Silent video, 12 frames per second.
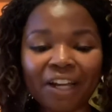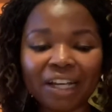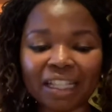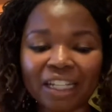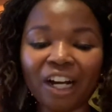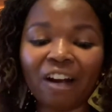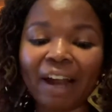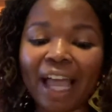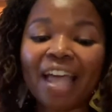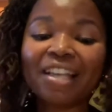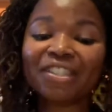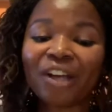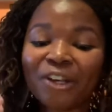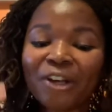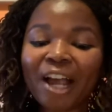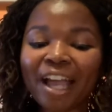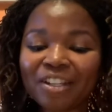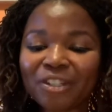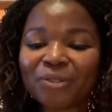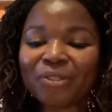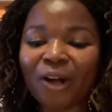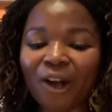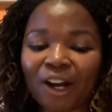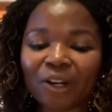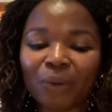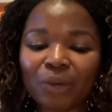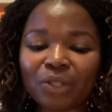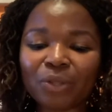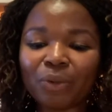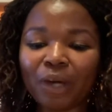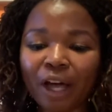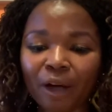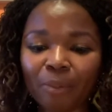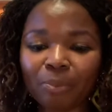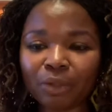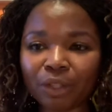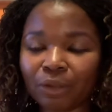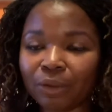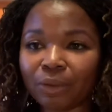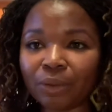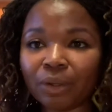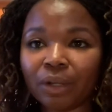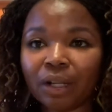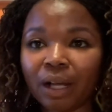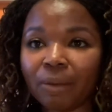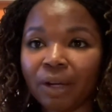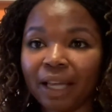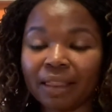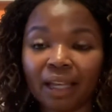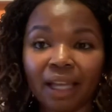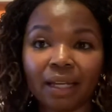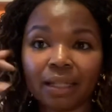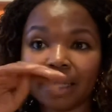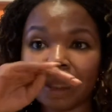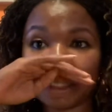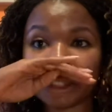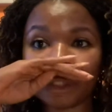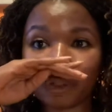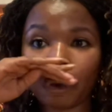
clear. All right. So your angels are going to help you. I'm going to have to edit this.